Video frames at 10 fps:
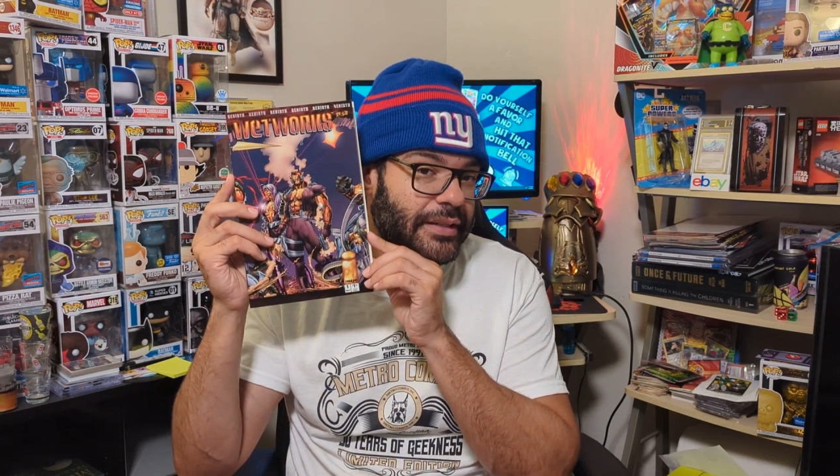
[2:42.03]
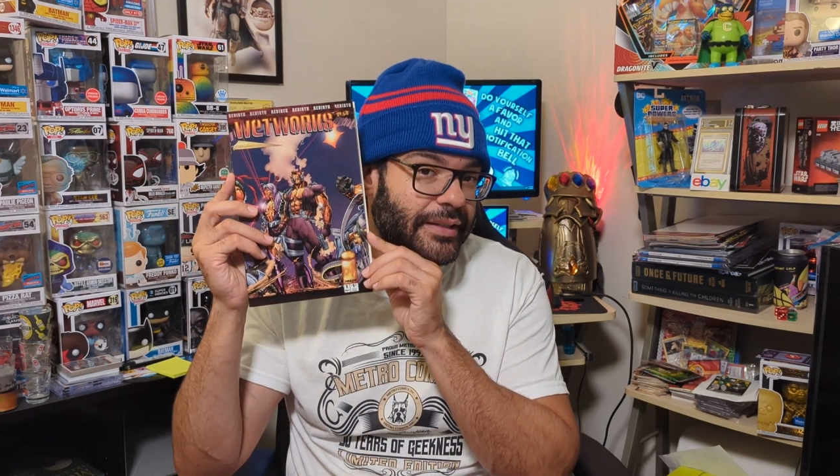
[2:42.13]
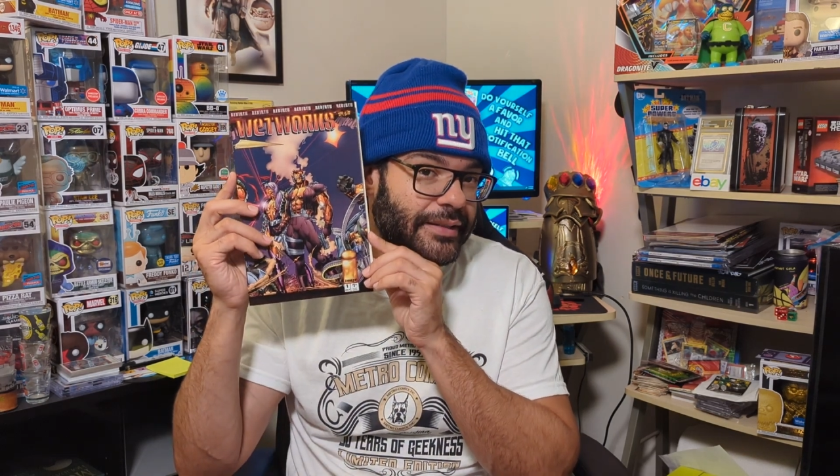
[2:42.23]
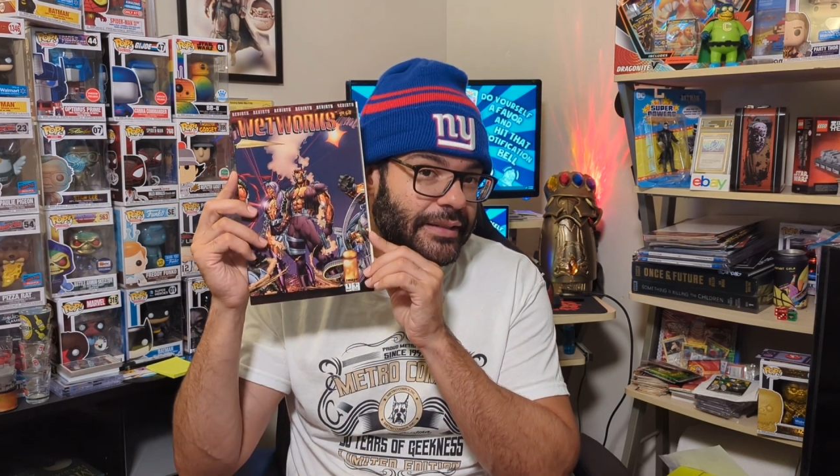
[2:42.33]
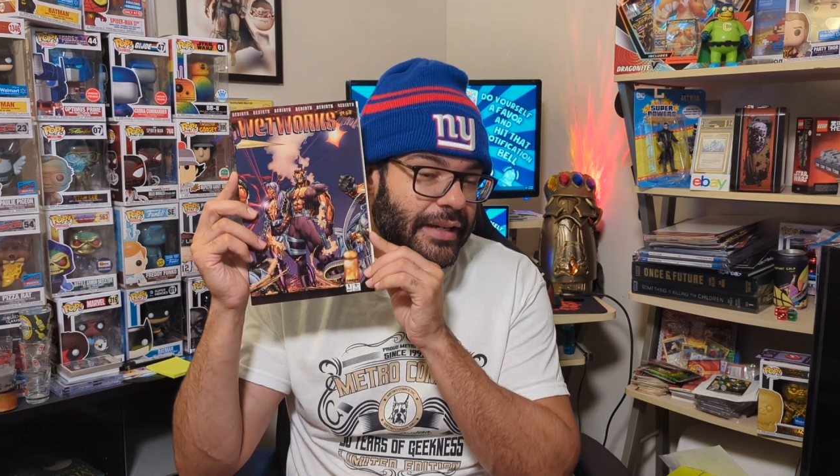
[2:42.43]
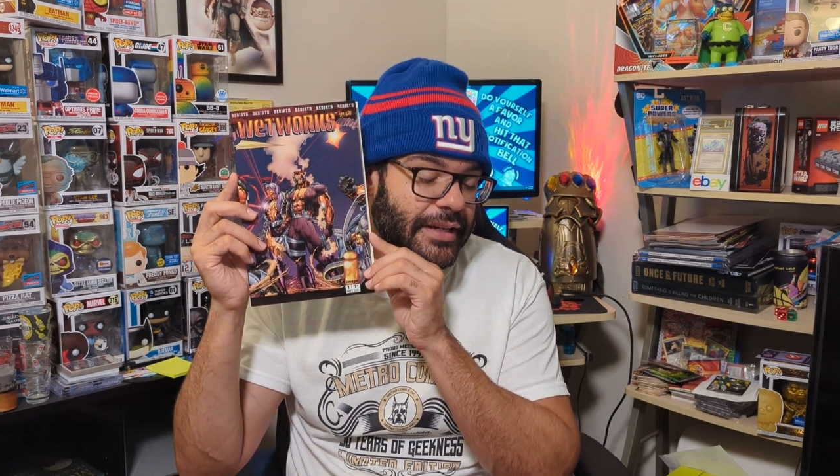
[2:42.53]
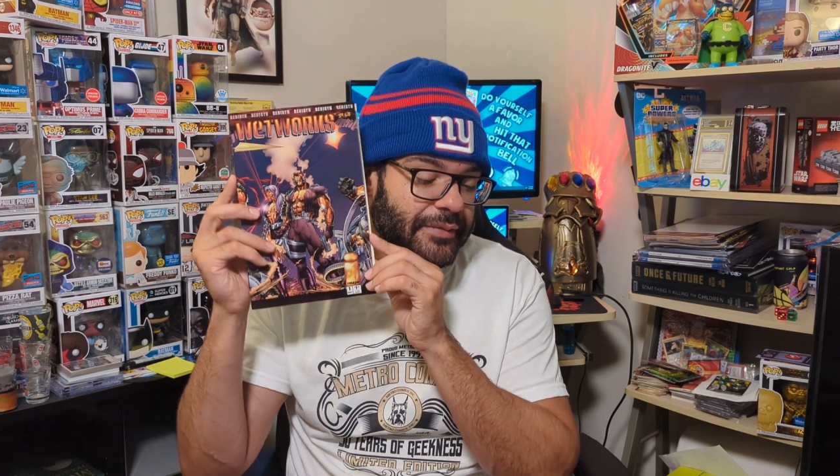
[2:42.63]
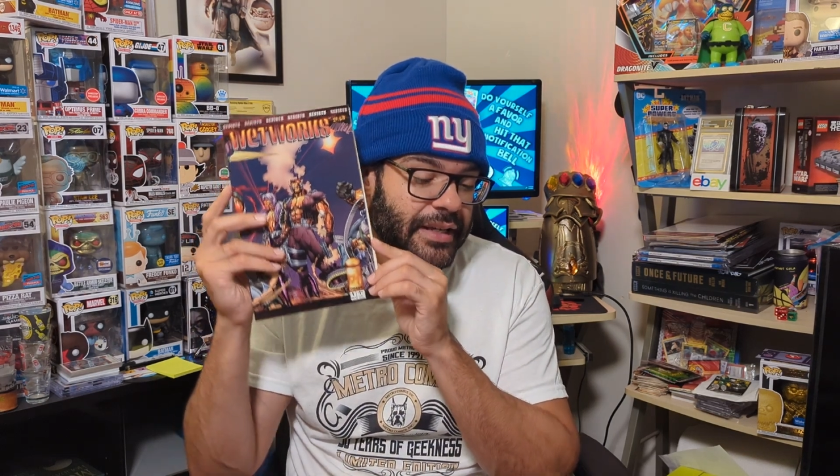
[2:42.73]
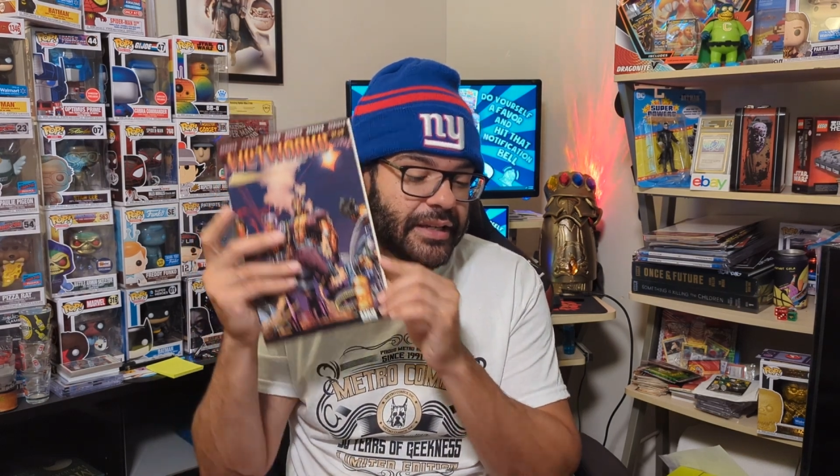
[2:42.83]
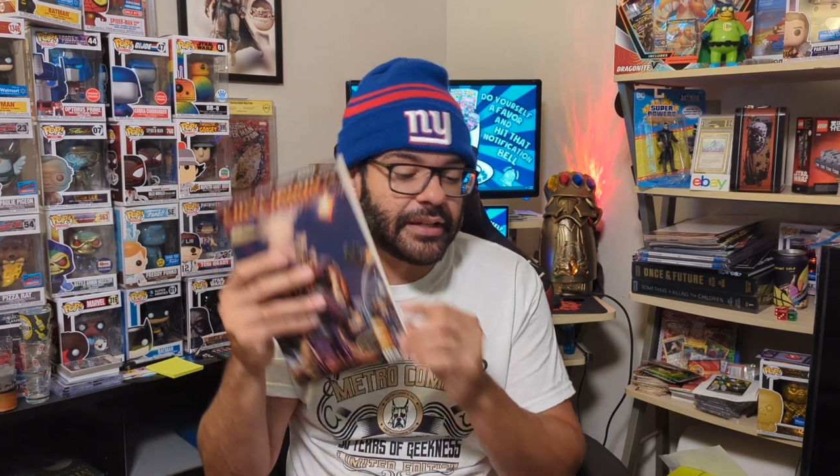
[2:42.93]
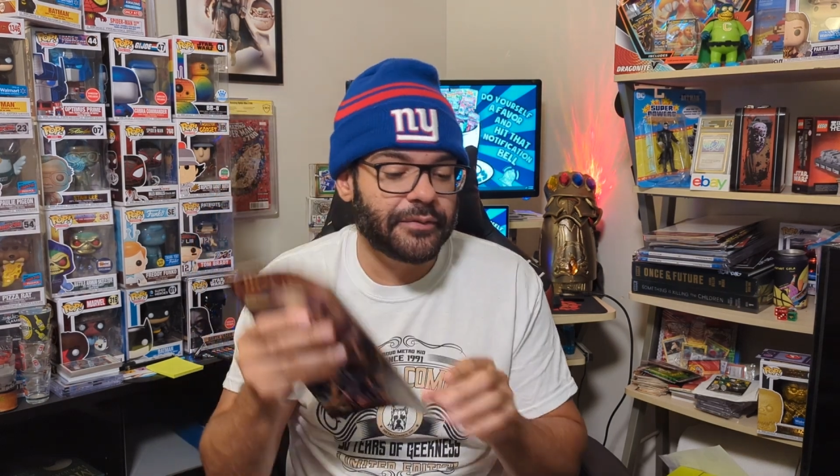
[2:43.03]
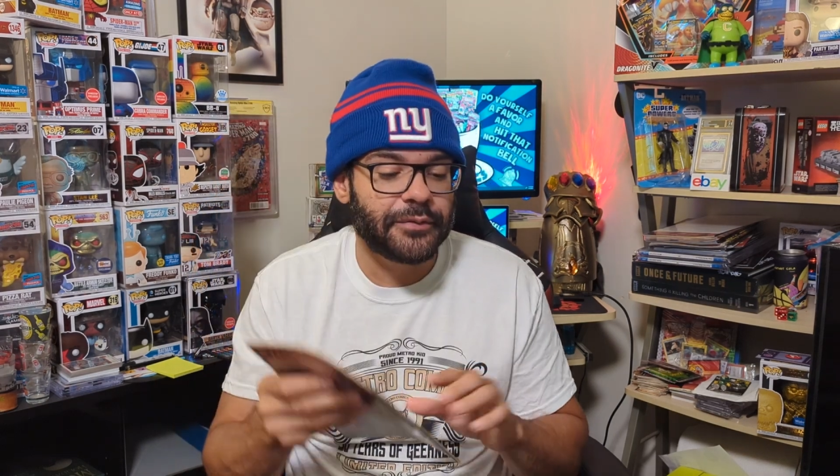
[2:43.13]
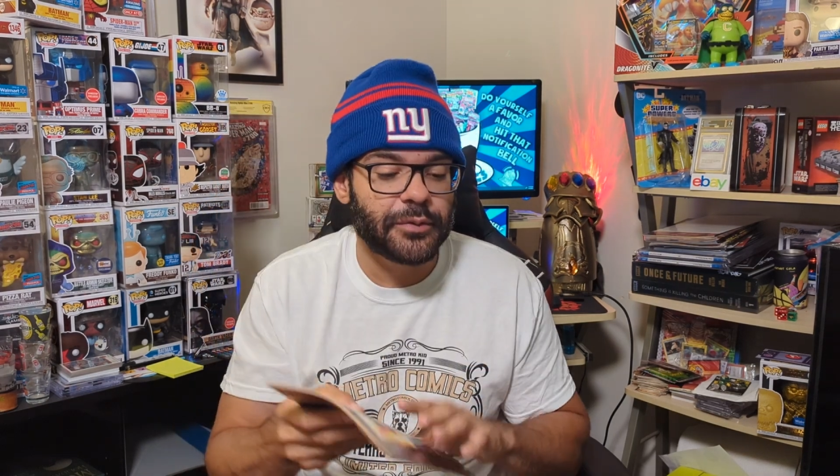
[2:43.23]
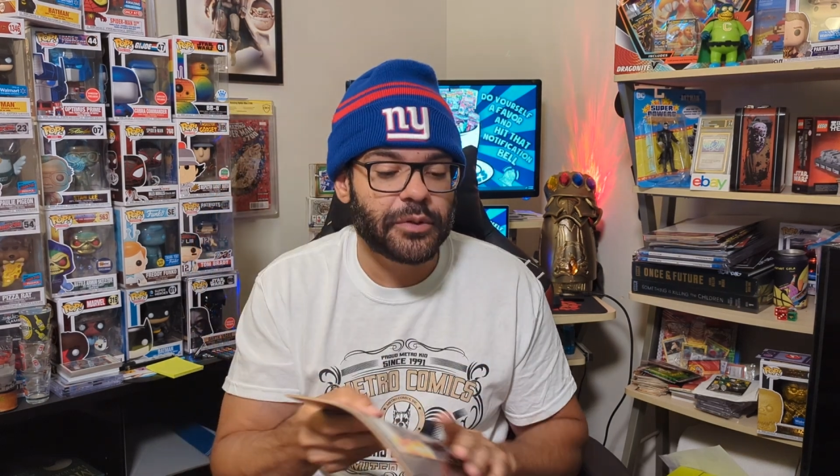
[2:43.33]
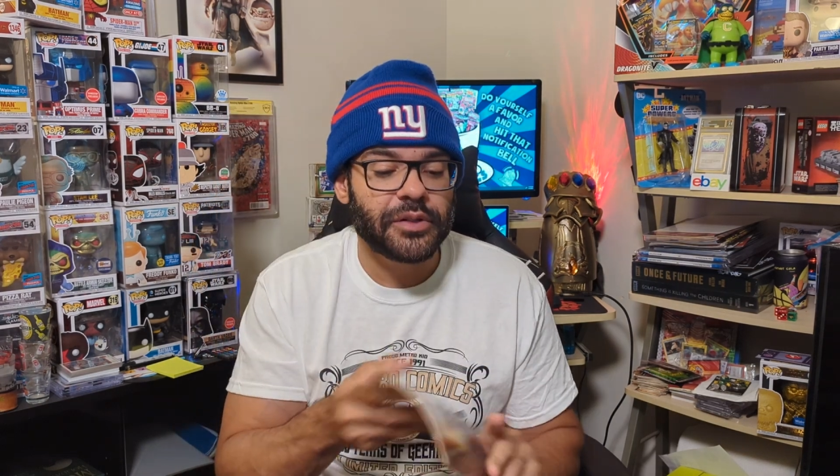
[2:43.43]
does a lot of inking
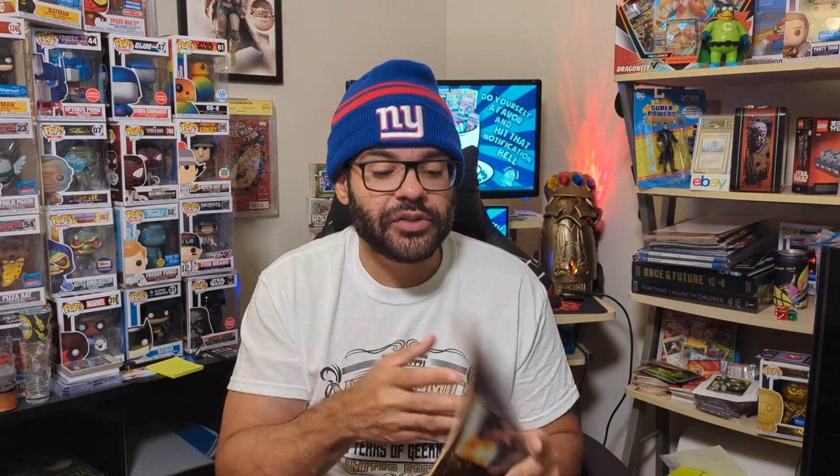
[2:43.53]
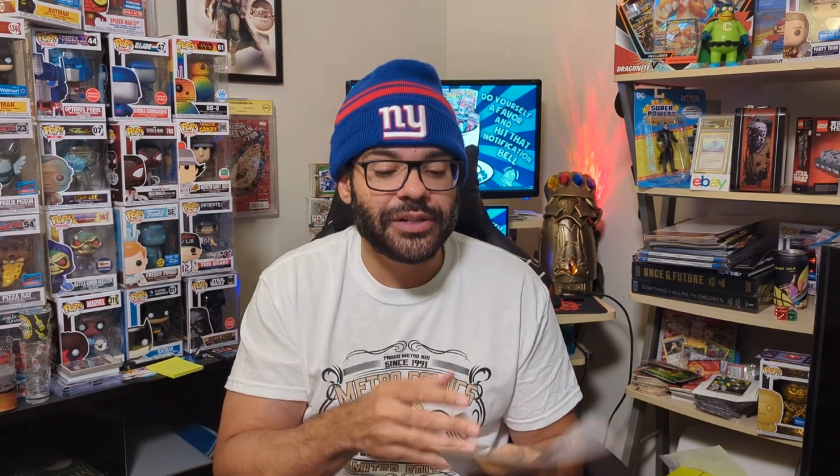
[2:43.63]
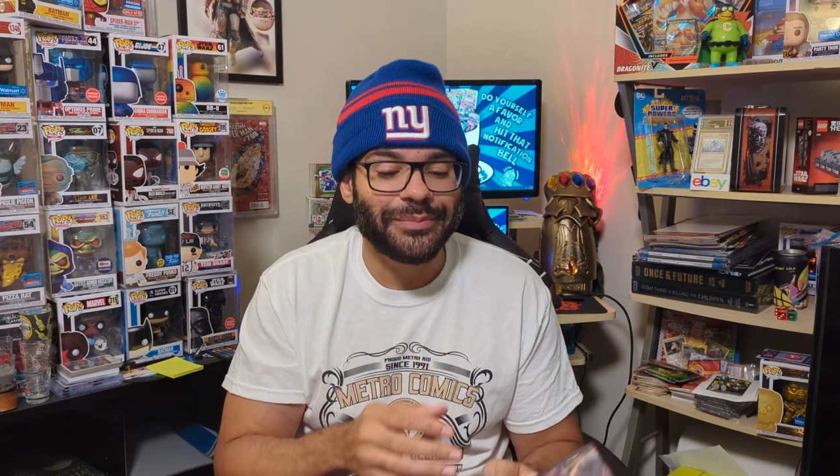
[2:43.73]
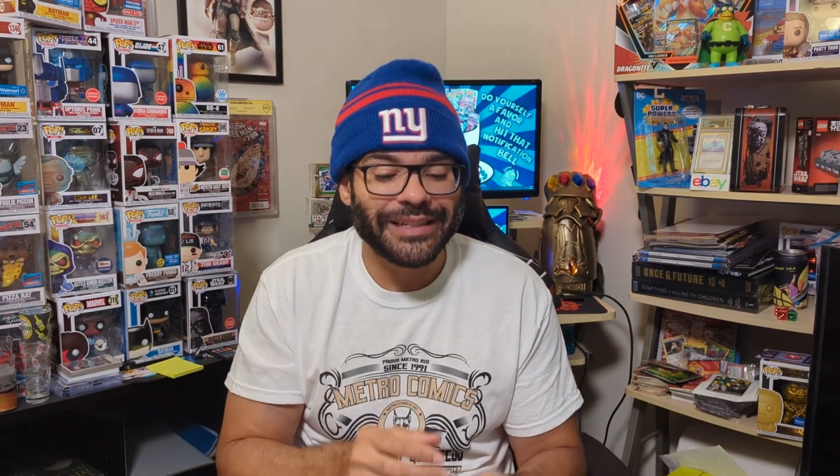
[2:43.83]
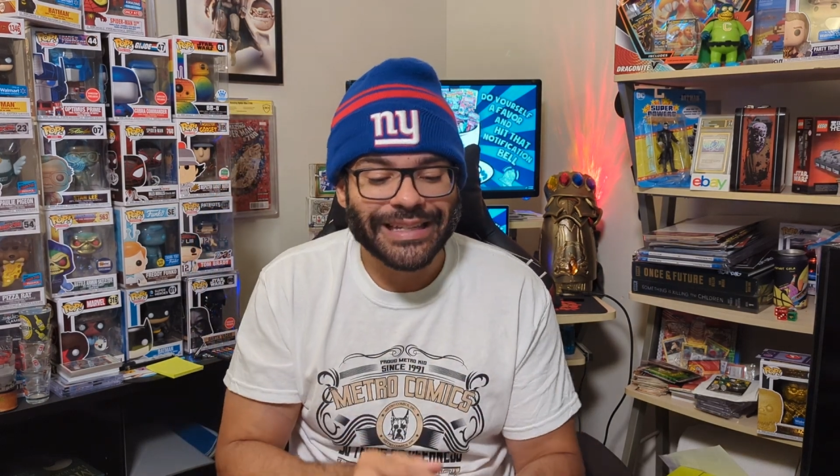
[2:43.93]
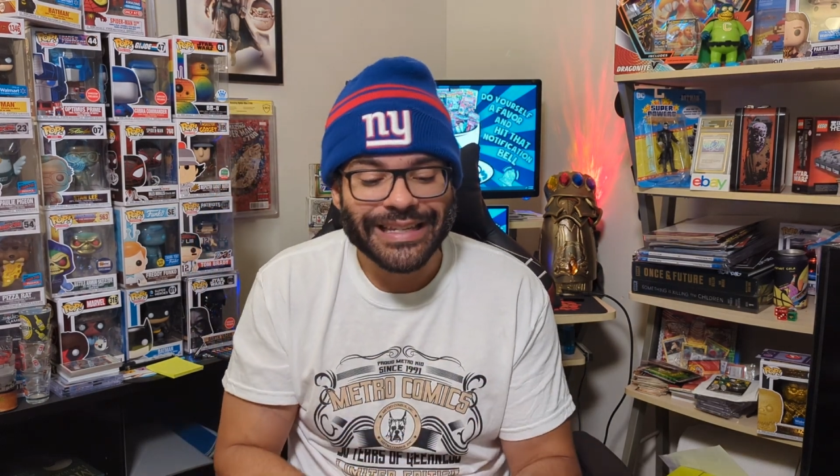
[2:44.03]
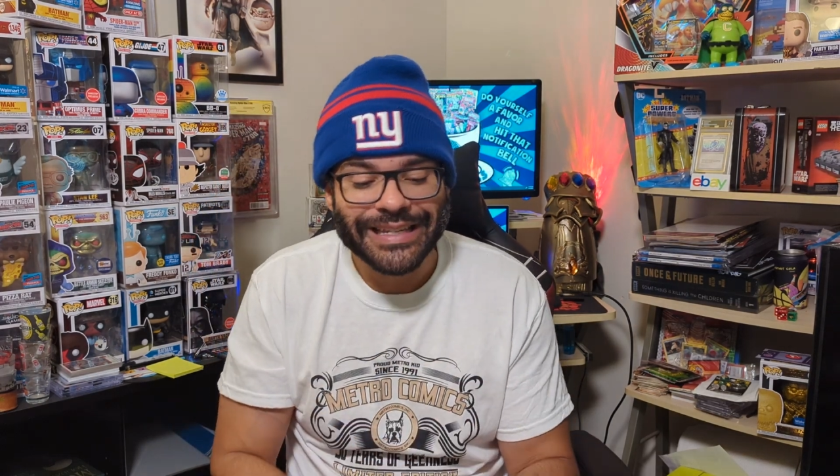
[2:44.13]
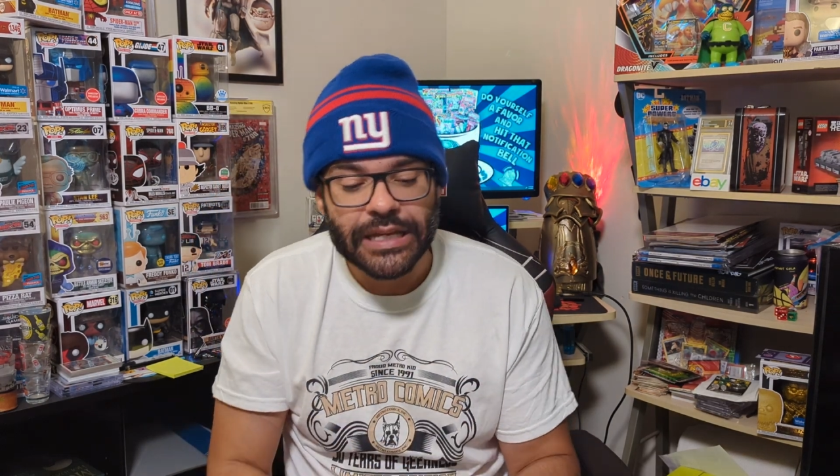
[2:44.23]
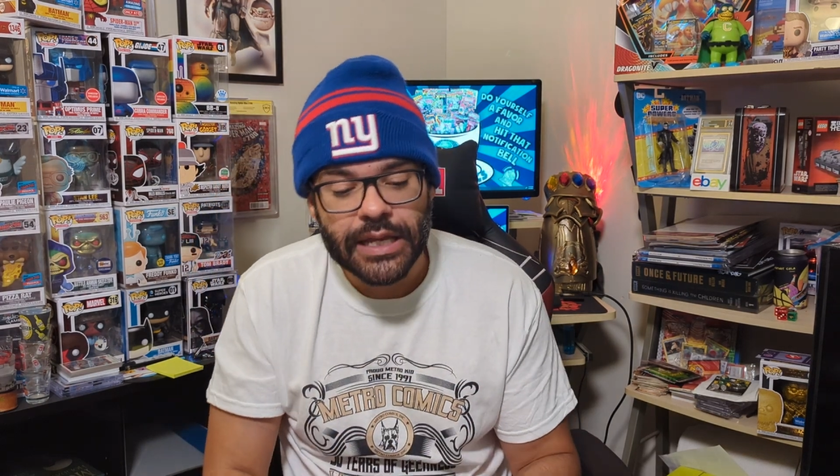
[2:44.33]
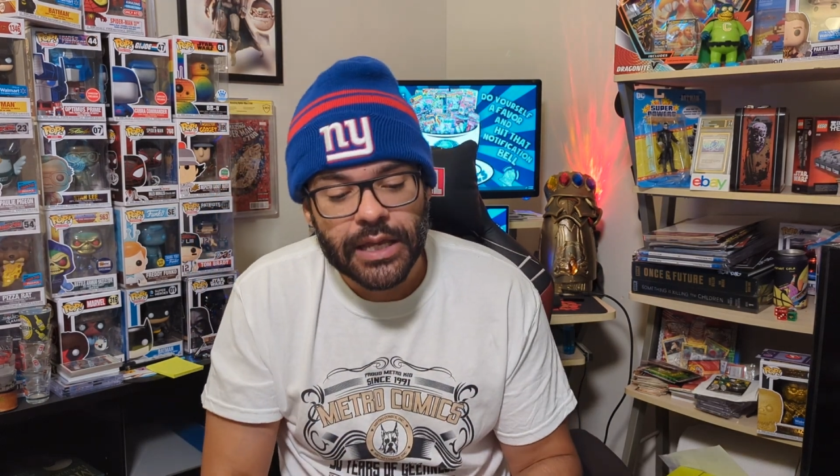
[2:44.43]
for Jim Lee.